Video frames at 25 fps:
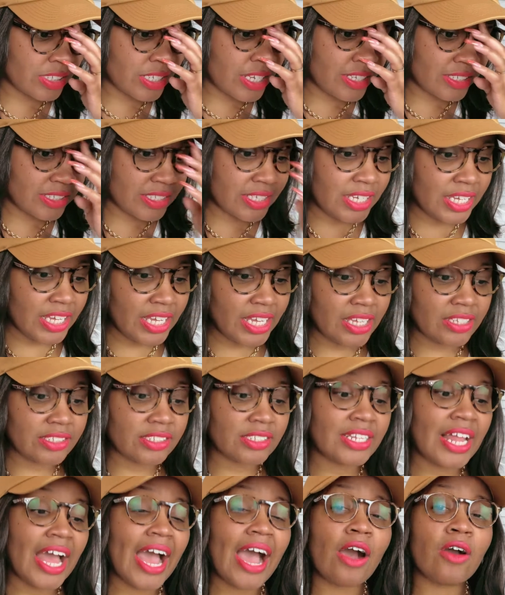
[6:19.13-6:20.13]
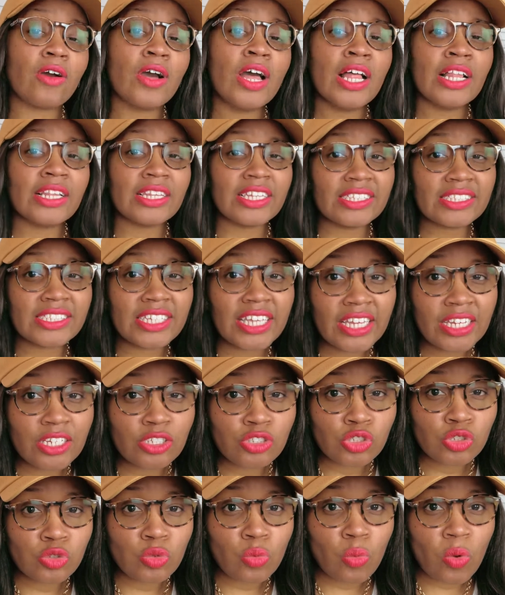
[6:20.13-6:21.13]
Yes, he is. Now, let's get
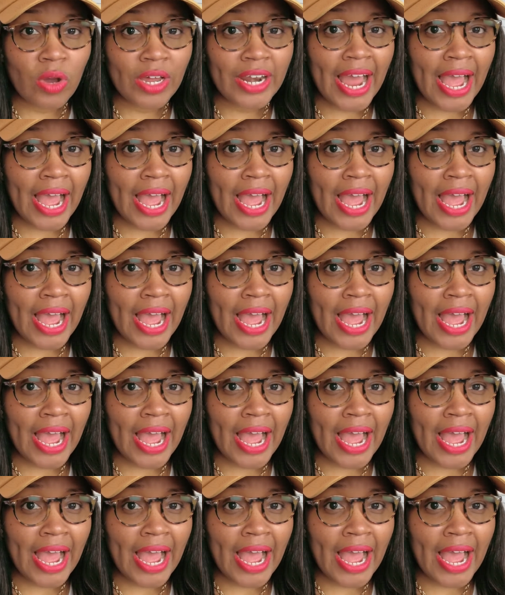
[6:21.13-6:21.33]
into what